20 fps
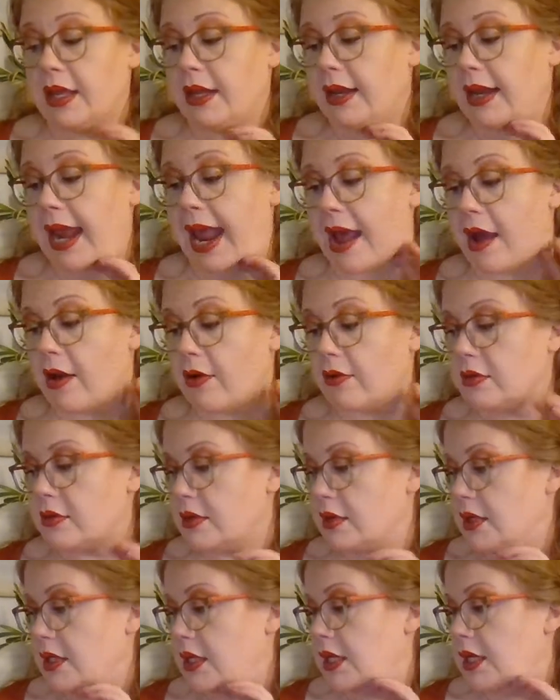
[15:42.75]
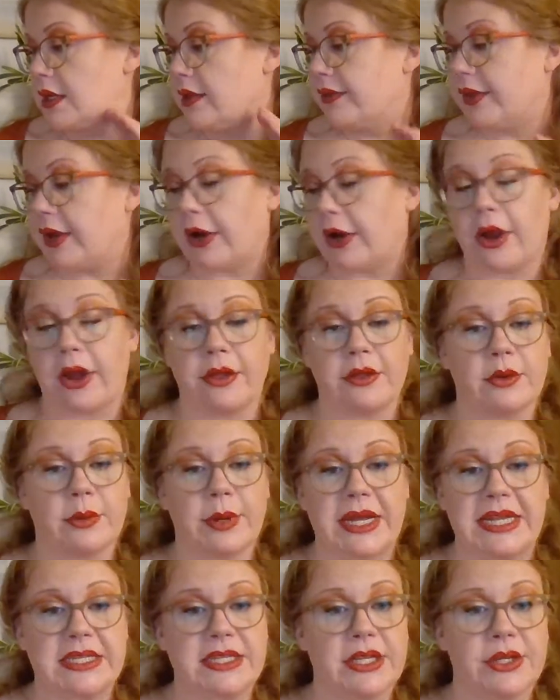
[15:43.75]
Now, there are other
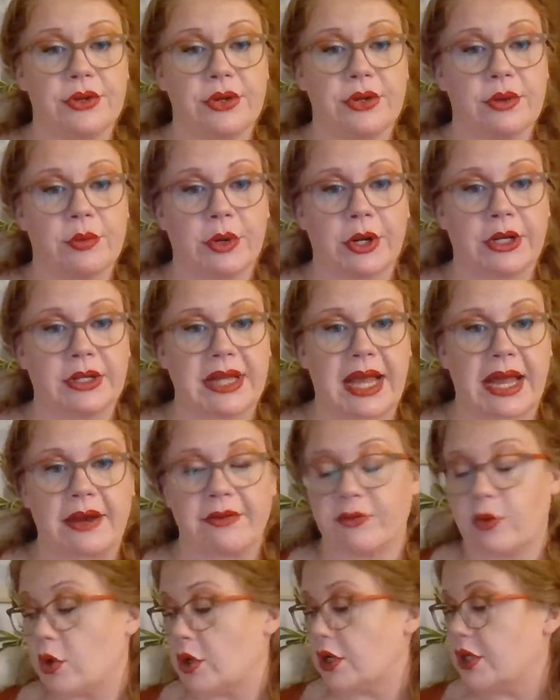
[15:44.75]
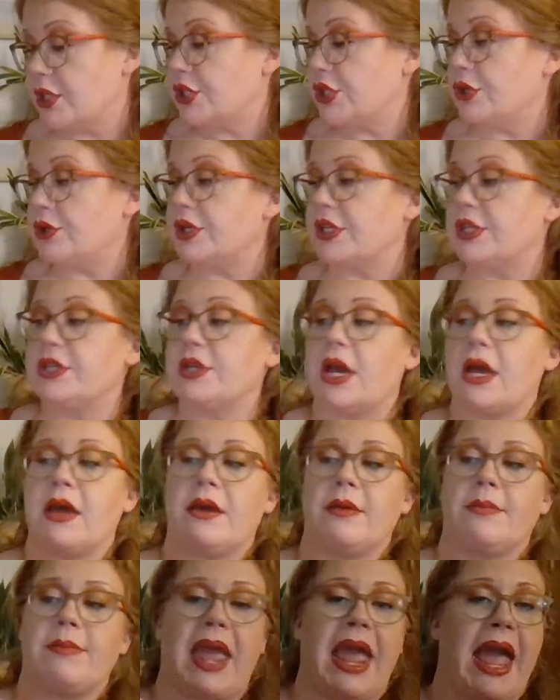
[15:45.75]
ways that you could work that. Of course, you could
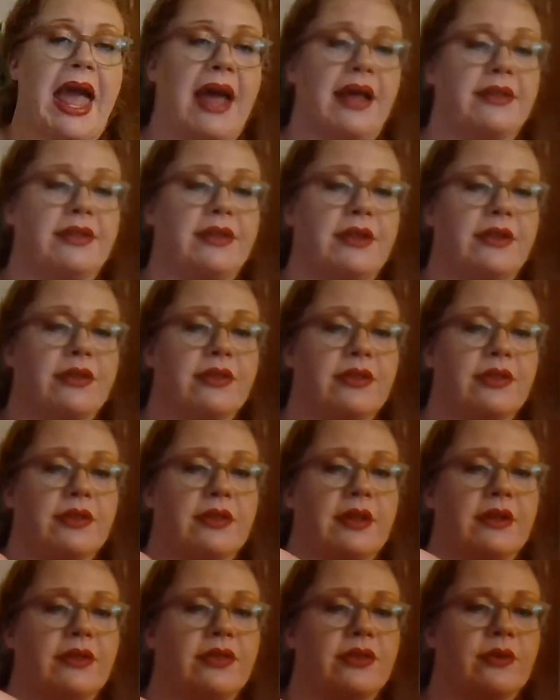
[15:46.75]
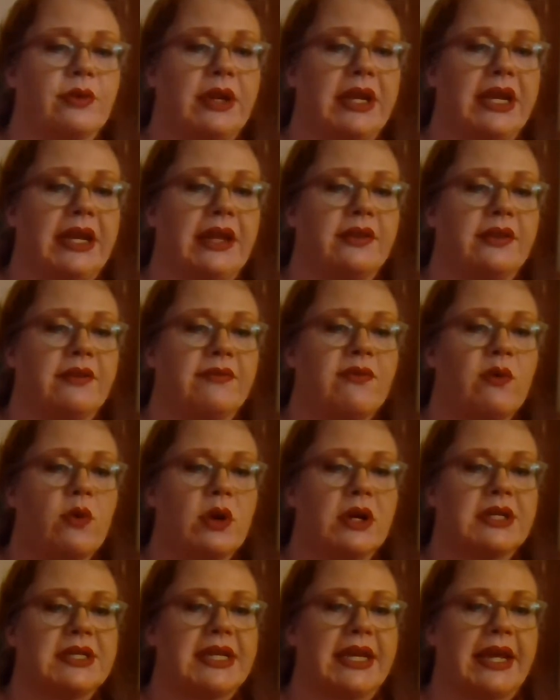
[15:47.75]
add the 3 and the
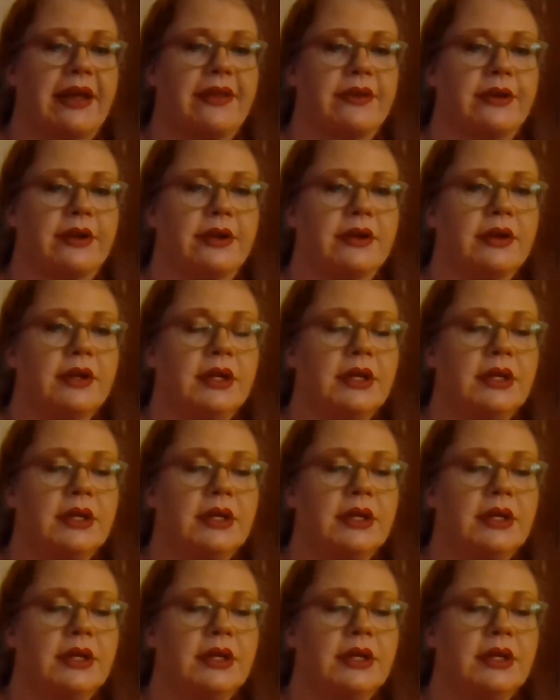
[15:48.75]
4 together.